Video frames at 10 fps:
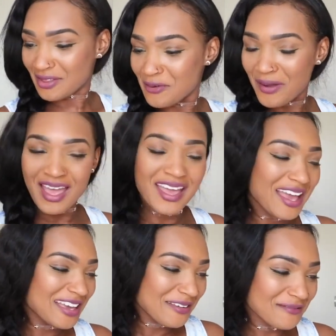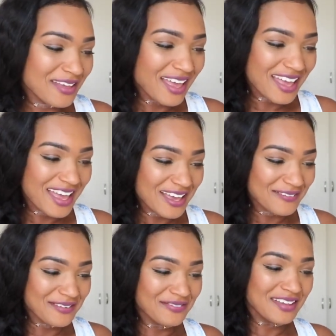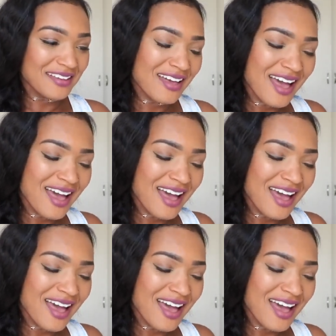The way you make me feel,